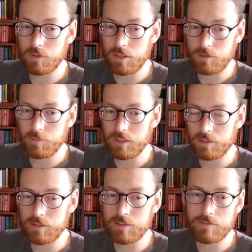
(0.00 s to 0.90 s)
open on
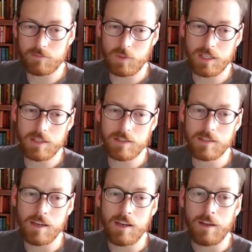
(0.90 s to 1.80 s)
weekends.
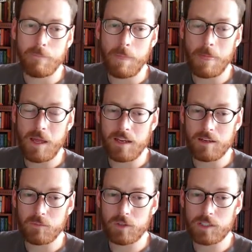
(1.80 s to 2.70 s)
And
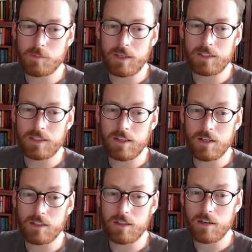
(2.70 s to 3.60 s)
we're expecting on
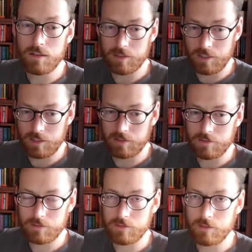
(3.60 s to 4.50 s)
holiday
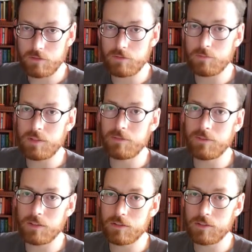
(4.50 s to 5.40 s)
to be
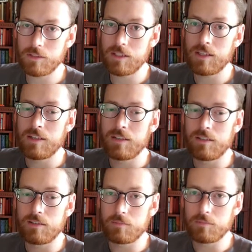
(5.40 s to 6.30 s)
false
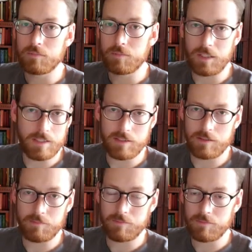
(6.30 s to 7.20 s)
because
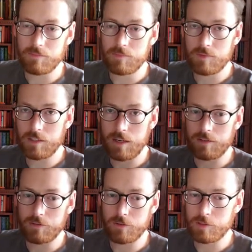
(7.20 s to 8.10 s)
it's not
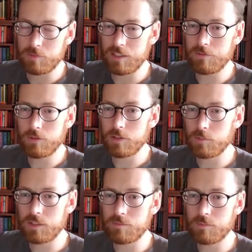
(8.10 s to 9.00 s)
Christmas Eve or
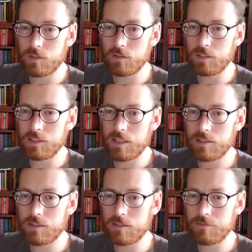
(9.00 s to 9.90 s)
Christmas. So let's test it.